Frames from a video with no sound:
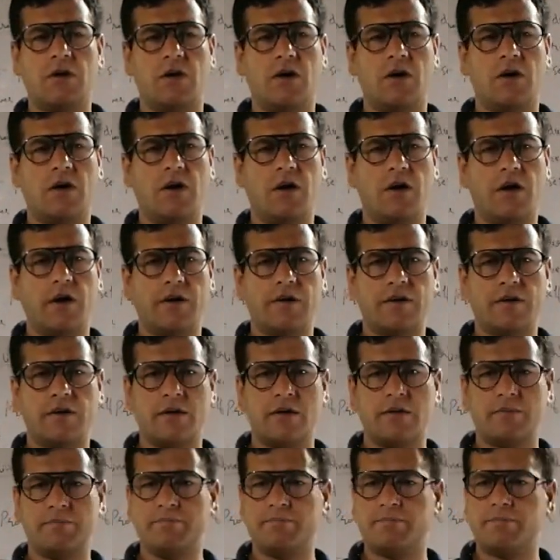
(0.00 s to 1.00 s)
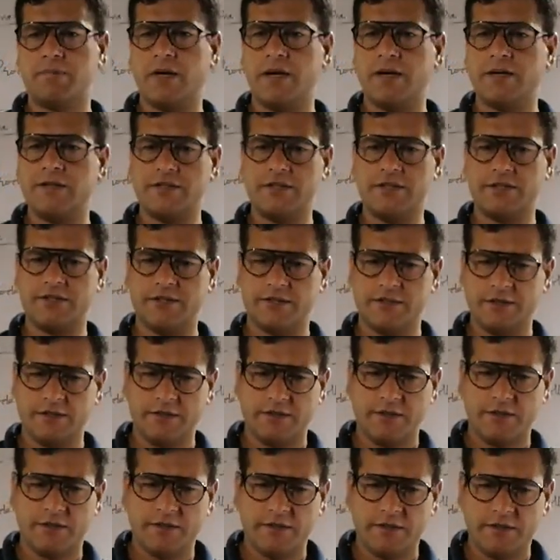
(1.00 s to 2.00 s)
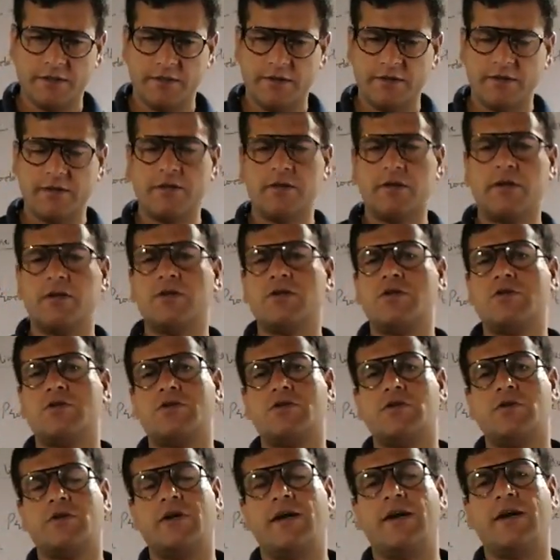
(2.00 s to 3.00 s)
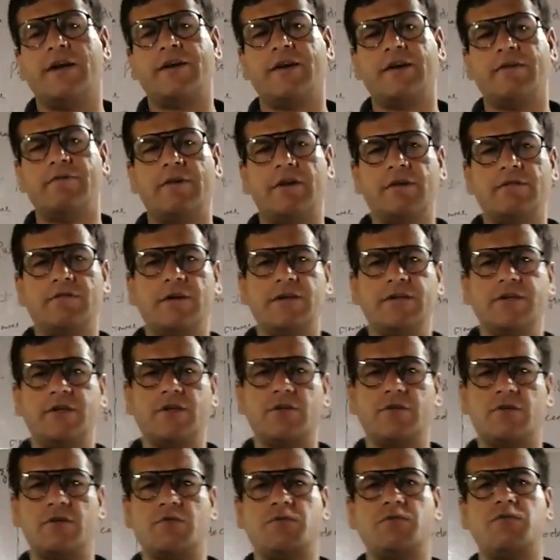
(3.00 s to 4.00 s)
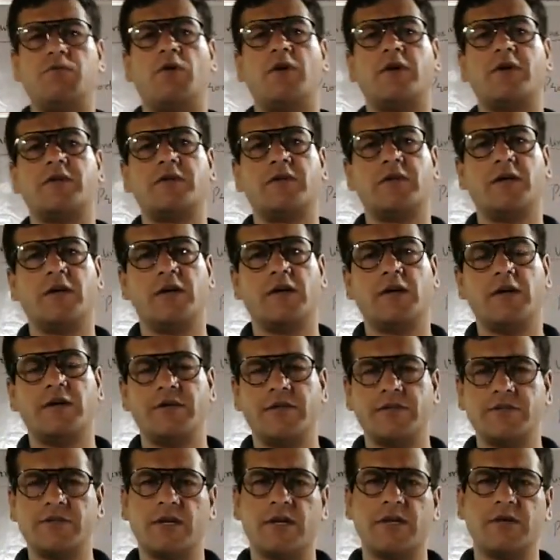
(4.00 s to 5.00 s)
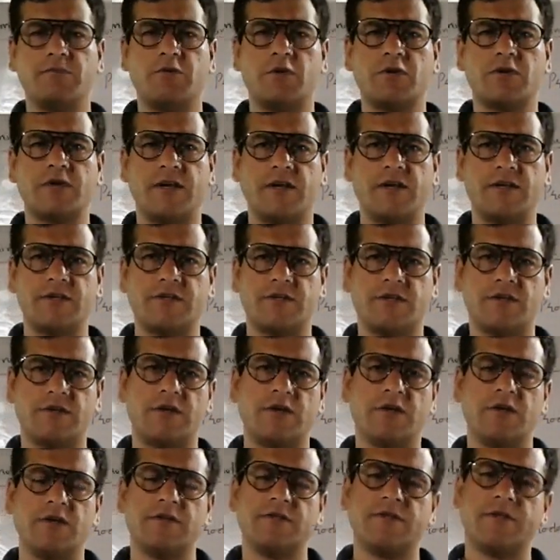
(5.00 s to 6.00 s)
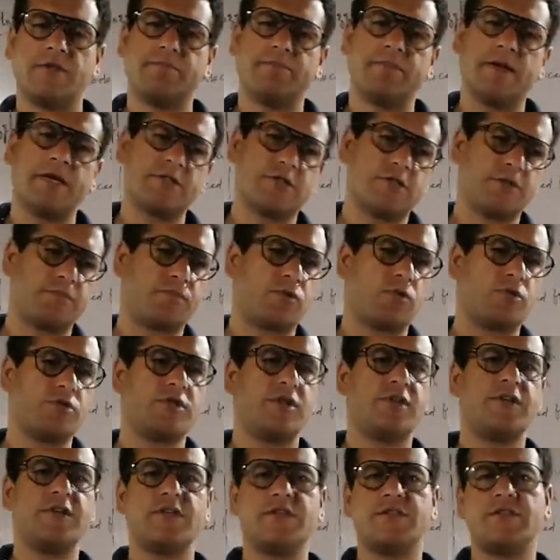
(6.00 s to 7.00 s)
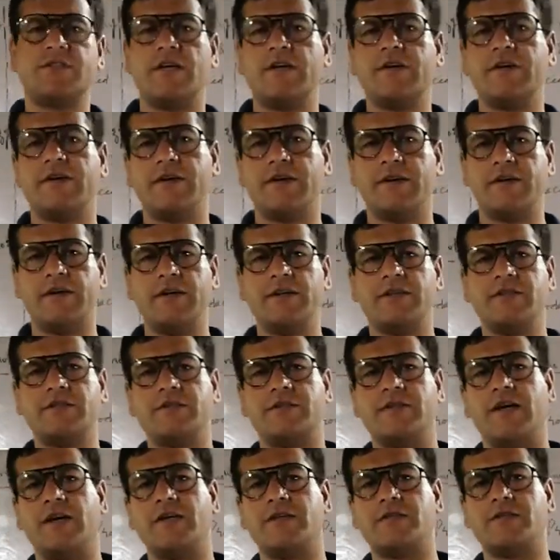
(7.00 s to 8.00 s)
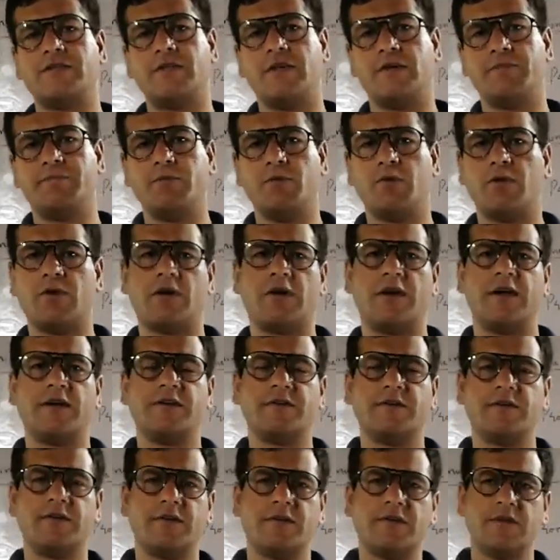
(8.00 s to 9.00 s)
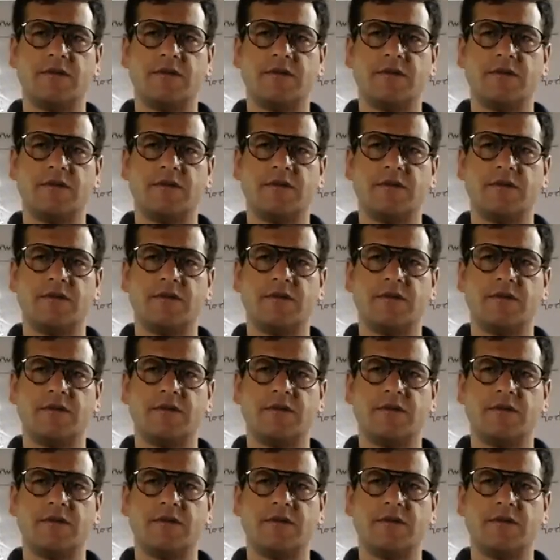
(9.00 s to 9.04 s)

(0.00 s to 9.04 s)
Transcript: are planted and evaluated for the desirable character. The best progeny is then released as the pure line.